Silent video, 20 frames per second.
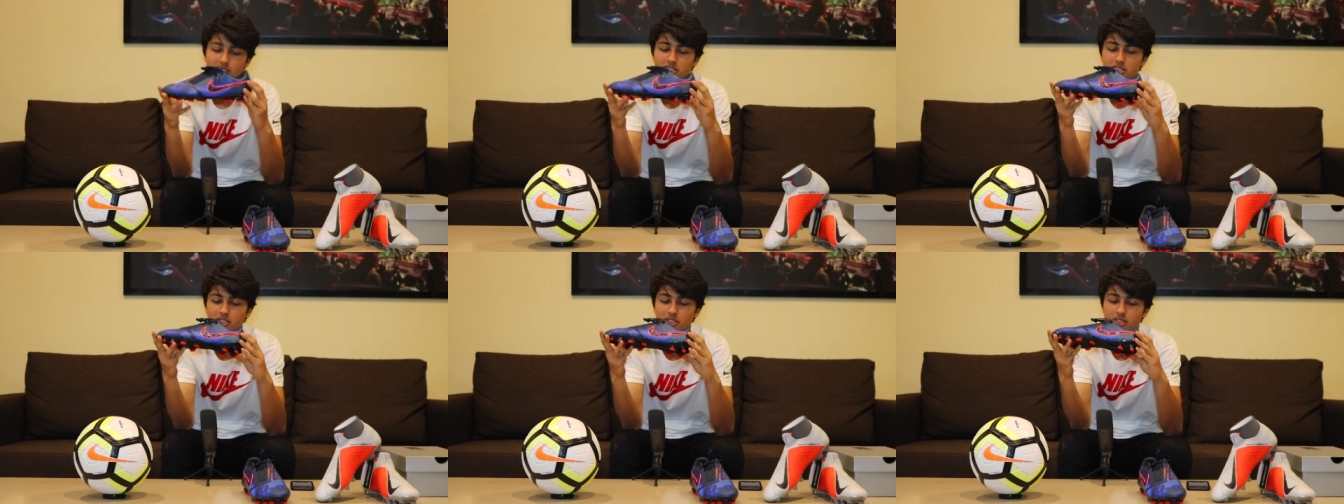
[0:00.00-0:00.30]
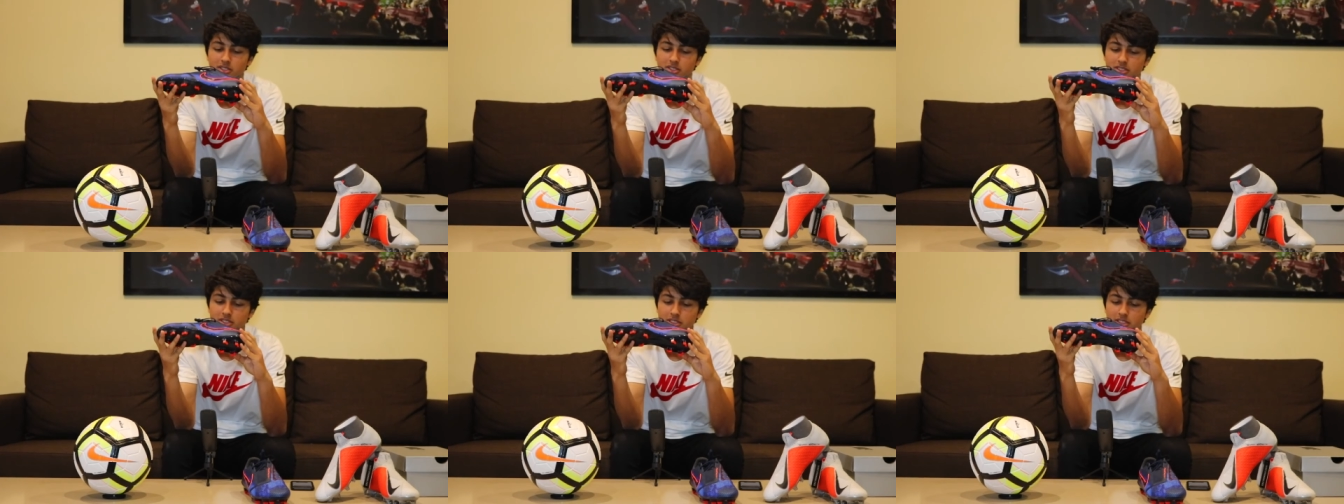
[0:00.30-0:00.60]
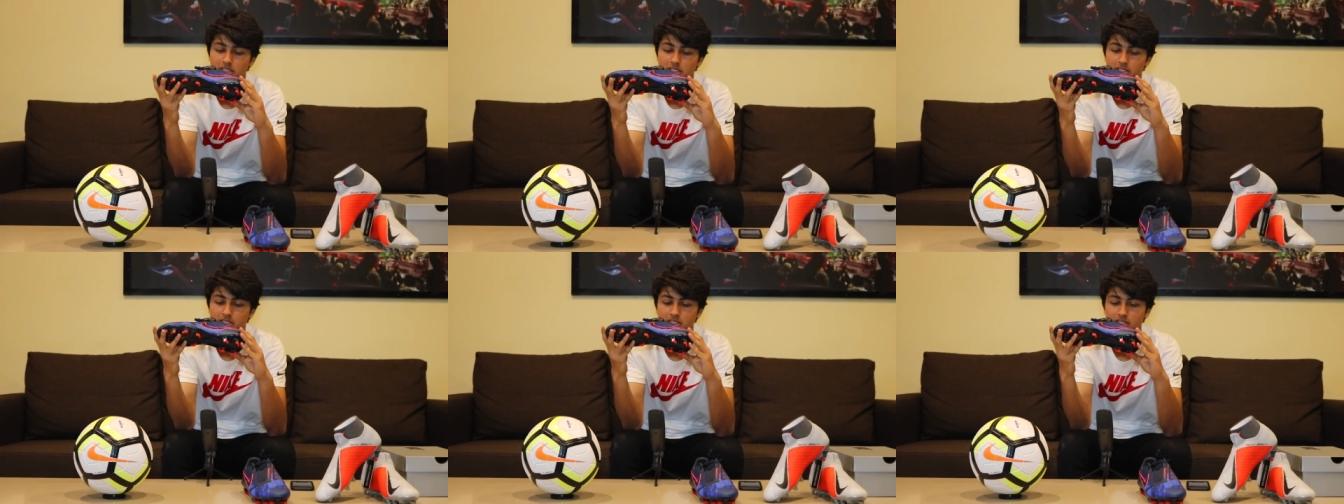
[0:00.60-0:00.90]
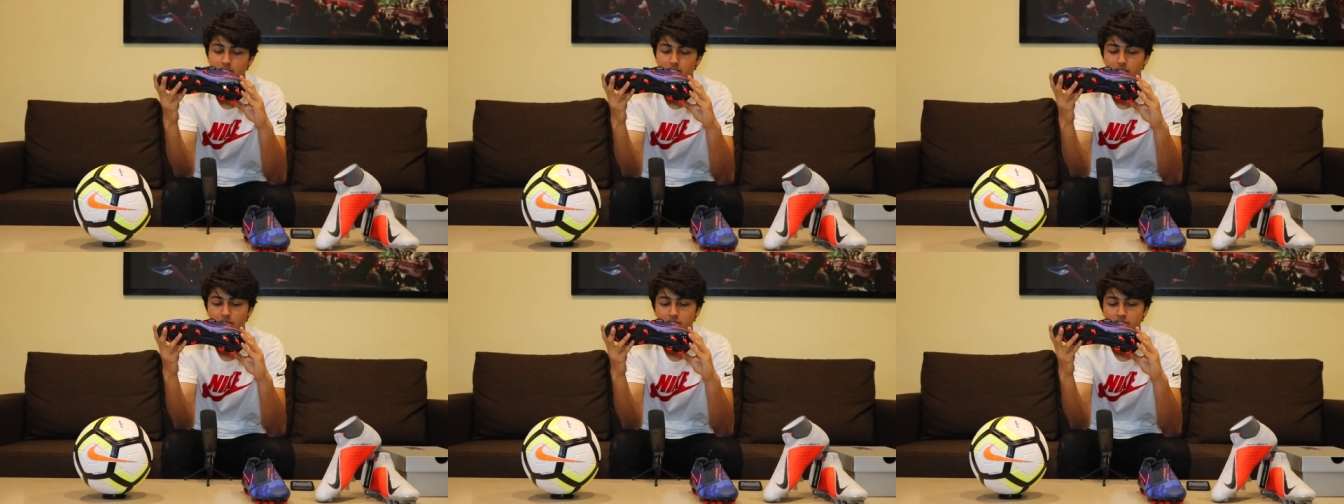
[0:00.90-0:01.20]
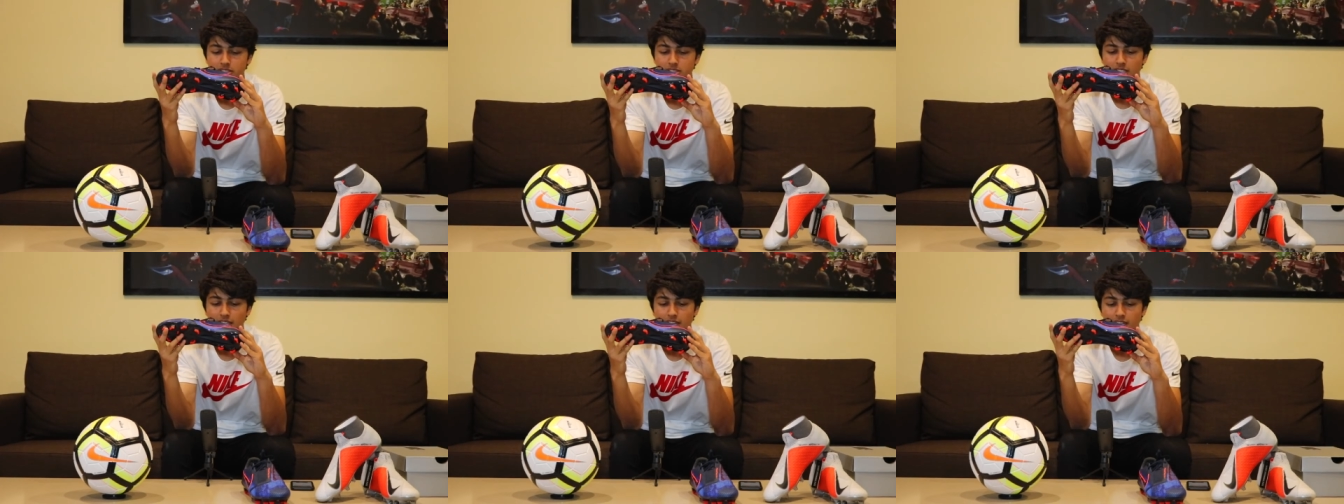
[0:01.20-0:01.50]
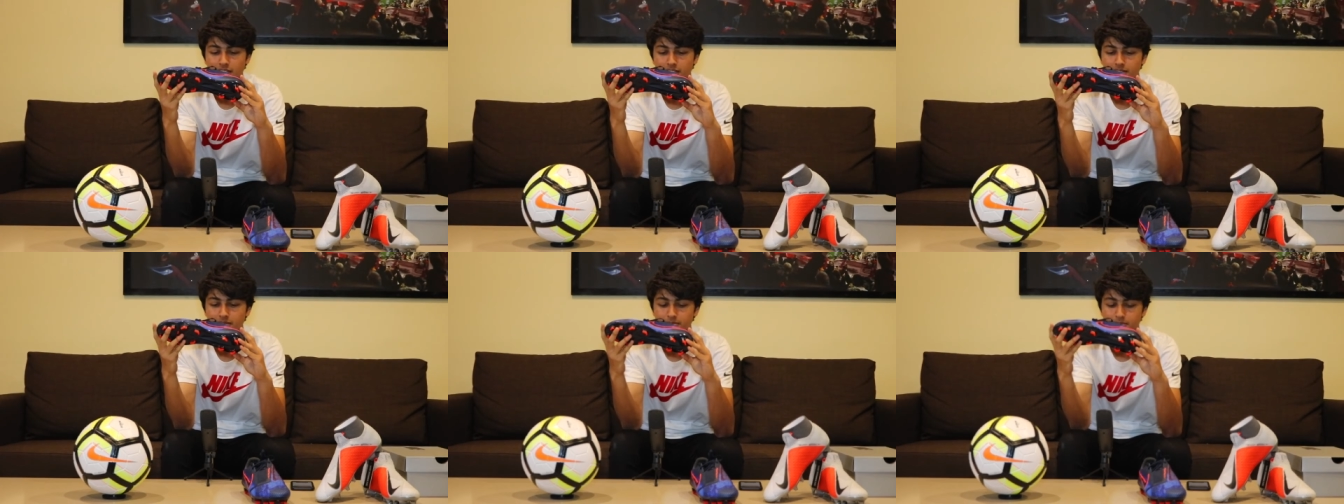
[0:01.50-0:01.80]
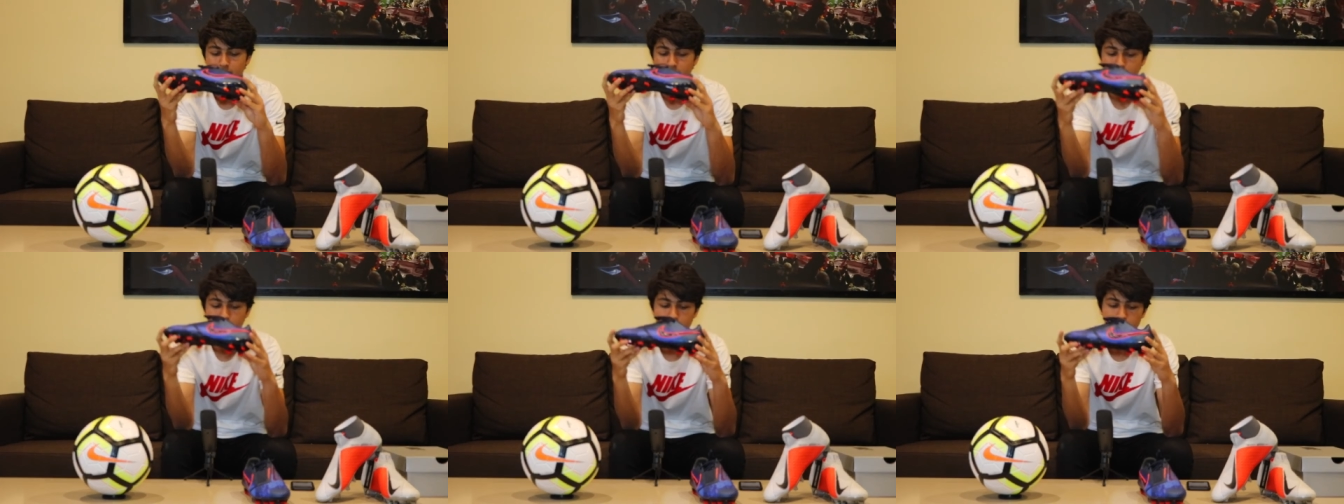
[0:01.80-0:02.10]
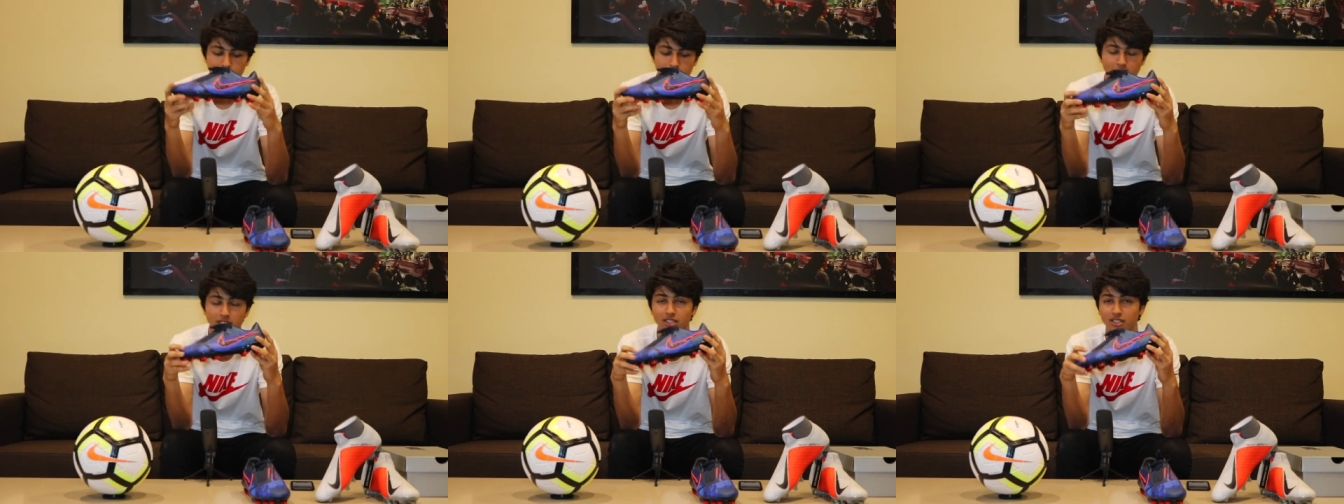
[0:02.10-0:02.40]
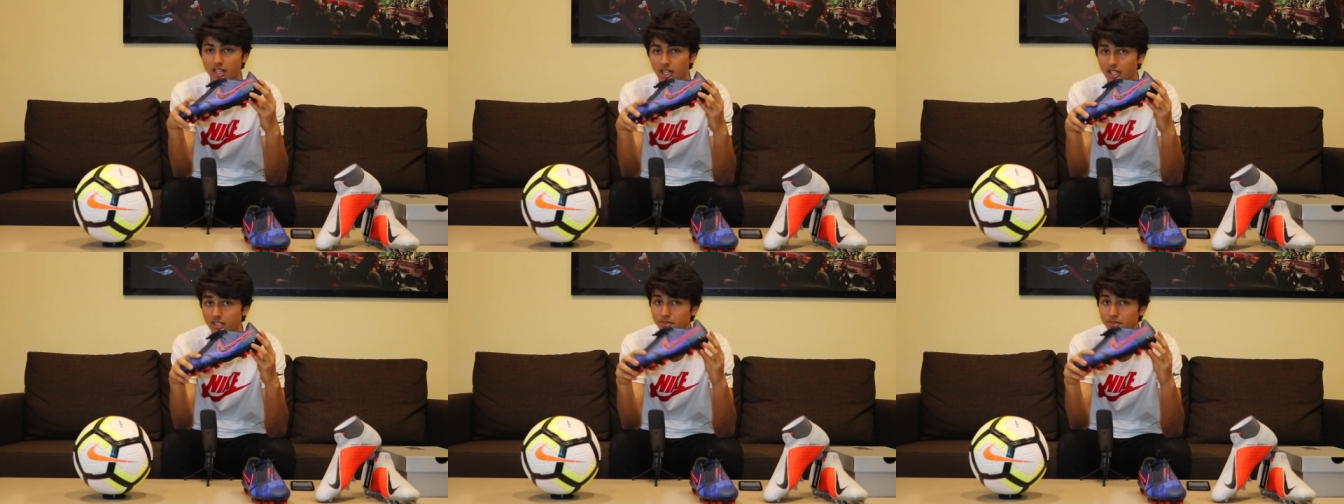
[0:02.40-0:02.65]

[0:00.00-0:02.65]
So it's good to notice that because a lot